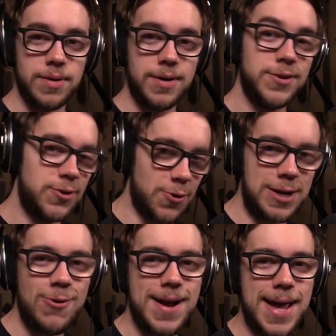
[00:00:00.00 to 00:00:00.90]
So
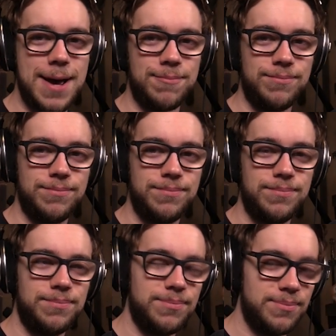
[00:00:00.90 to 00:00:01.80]
here I am,
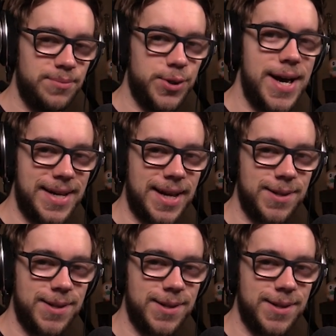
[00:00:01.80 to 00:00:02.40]
playing it.